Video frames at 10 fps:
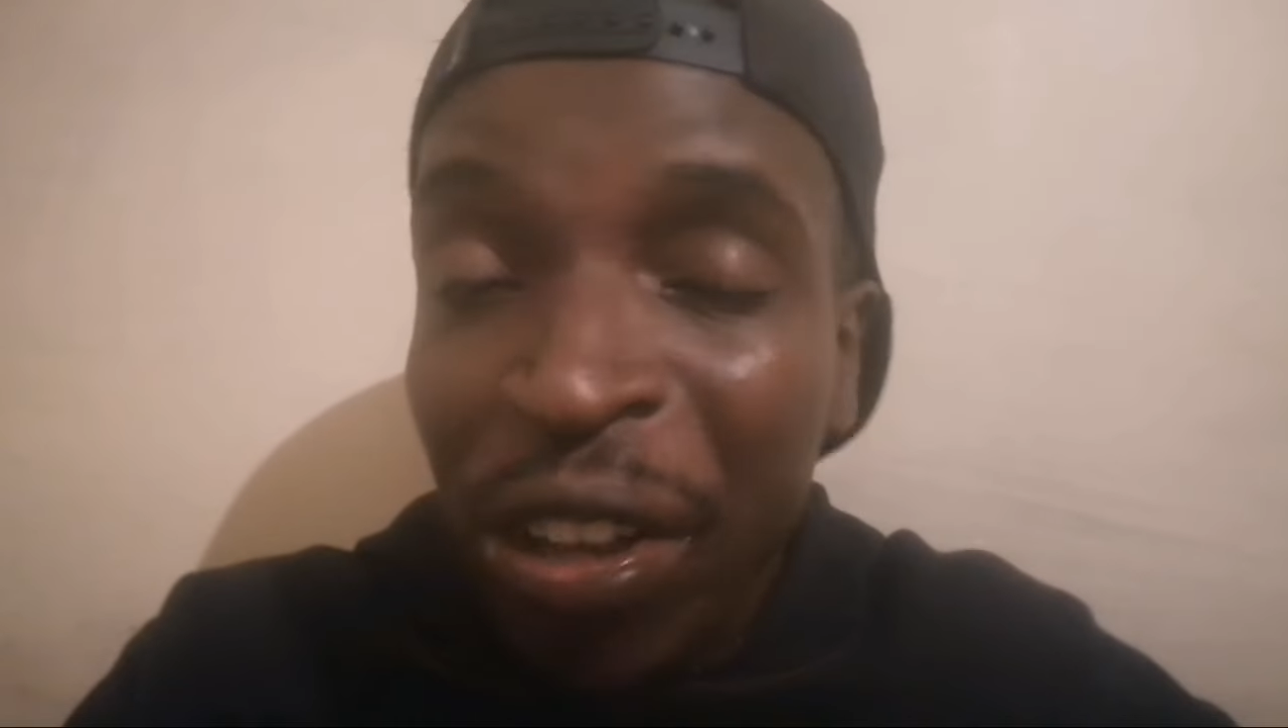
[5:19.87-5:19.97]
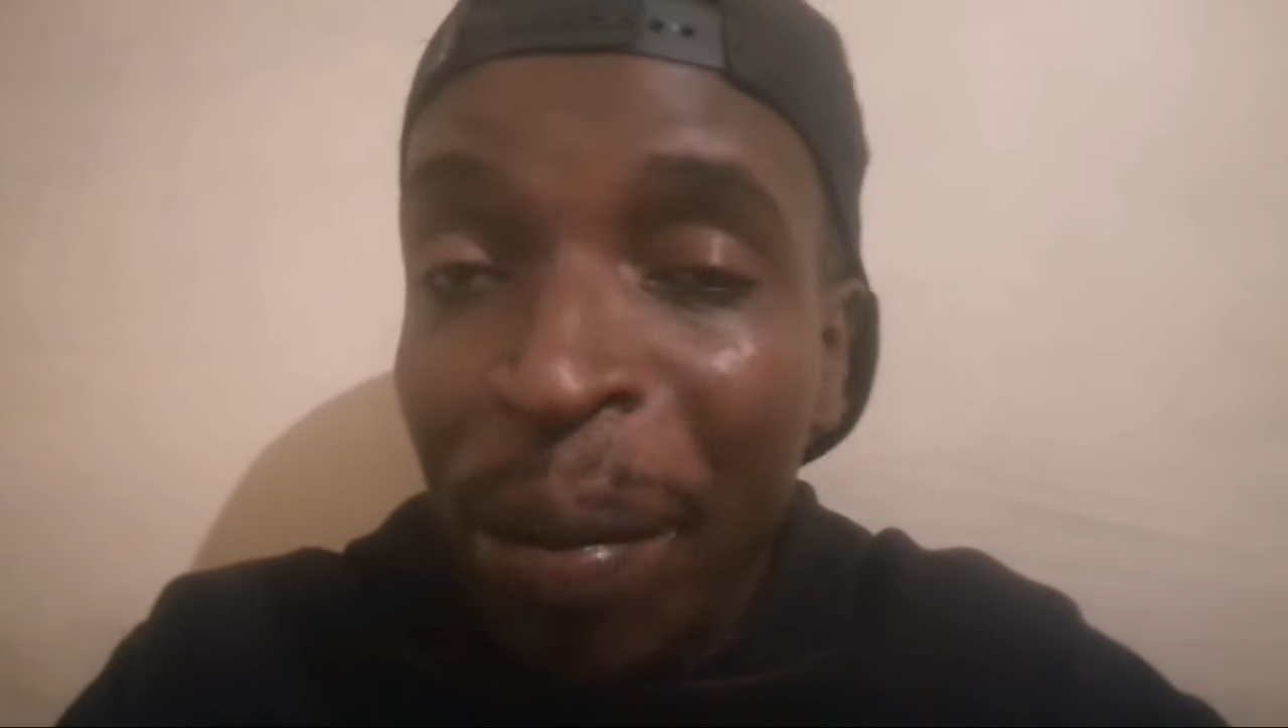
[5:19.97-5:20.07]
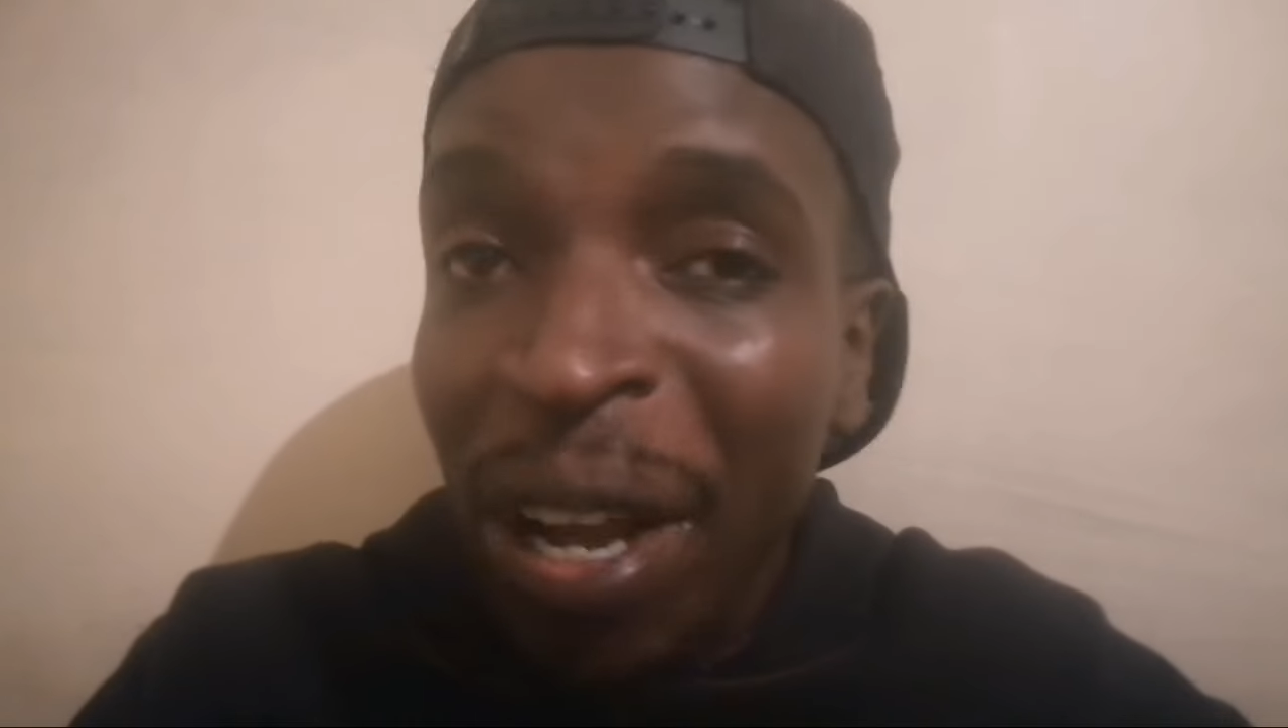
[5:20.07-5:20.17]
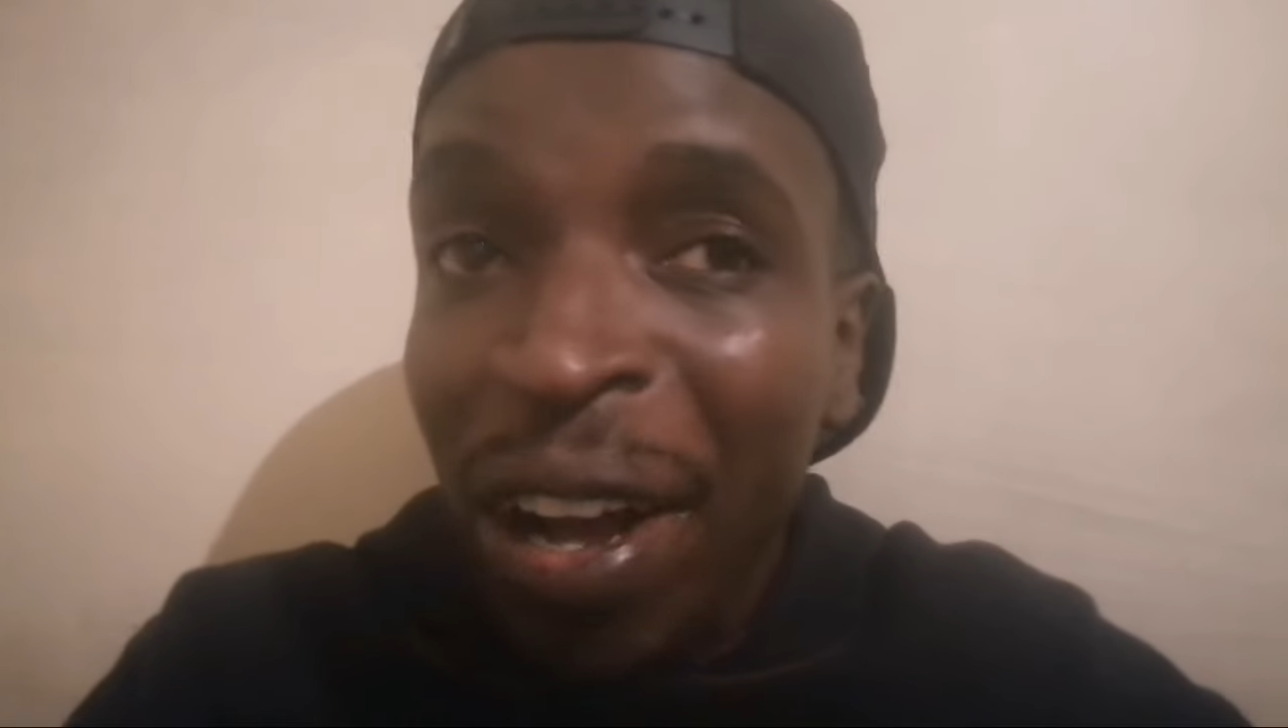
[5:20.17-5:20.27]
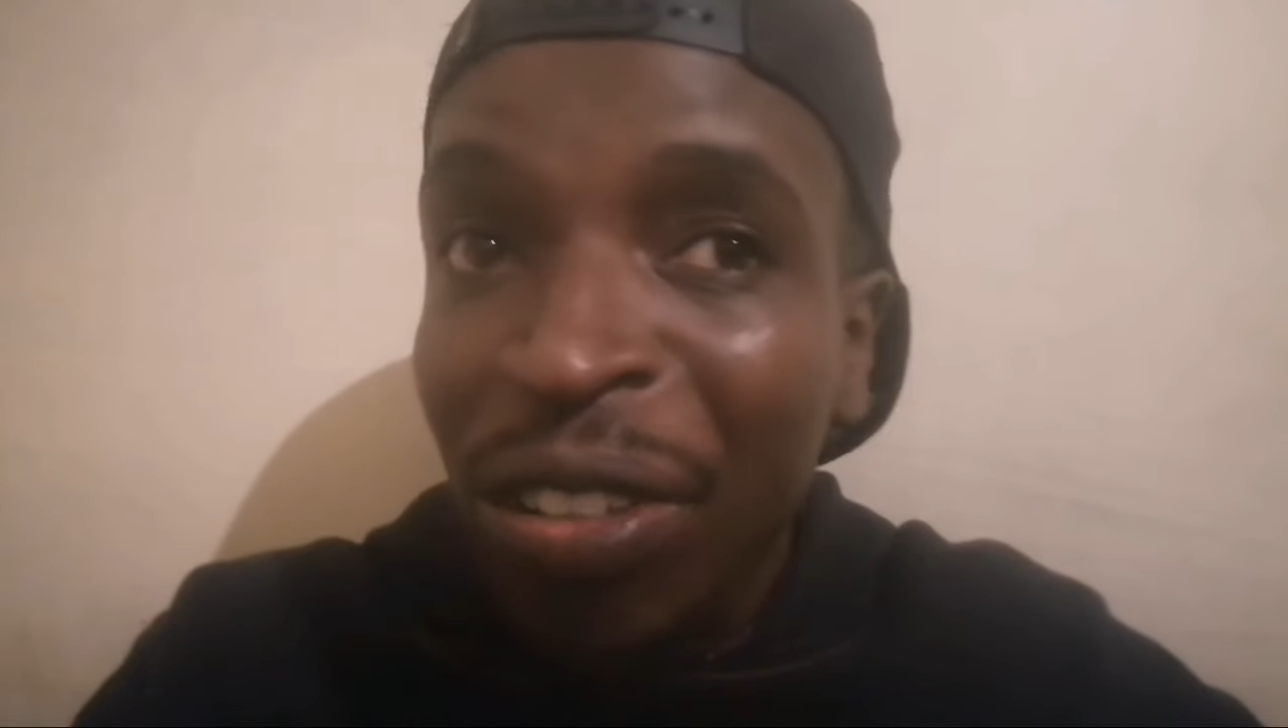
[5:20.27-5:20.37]

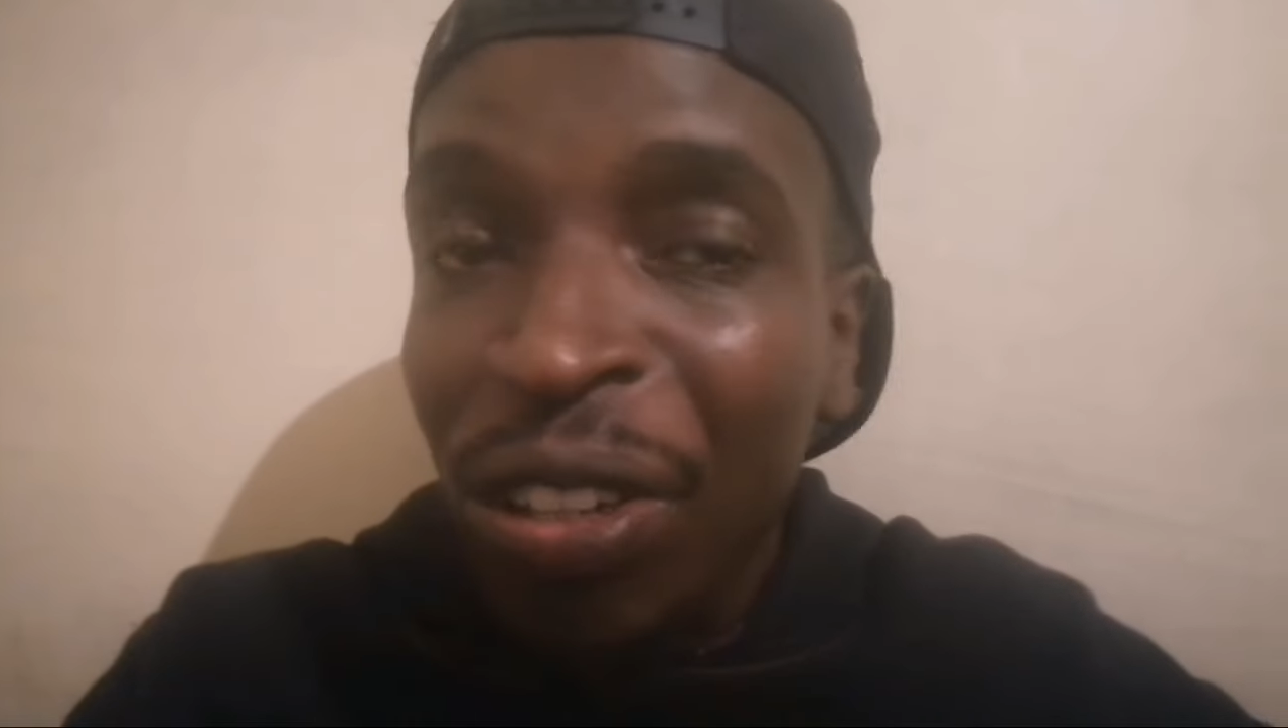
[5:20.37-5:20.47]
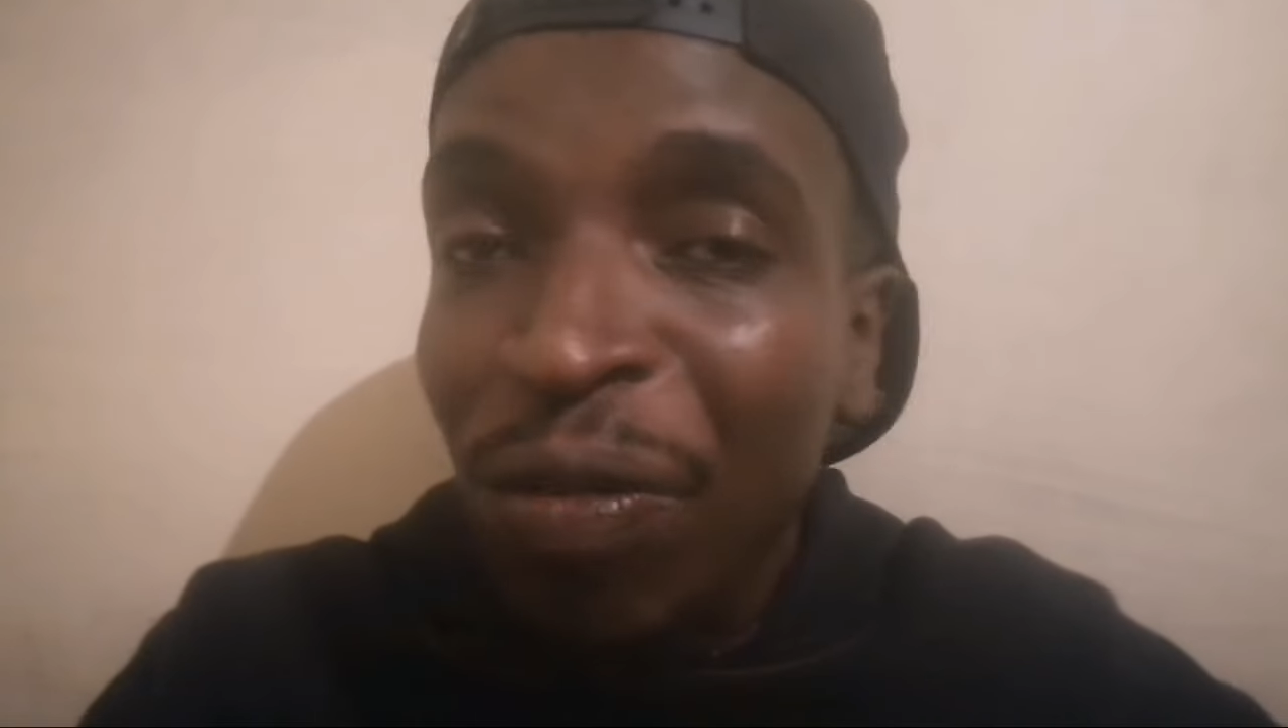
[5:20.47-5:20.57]
Jamaicans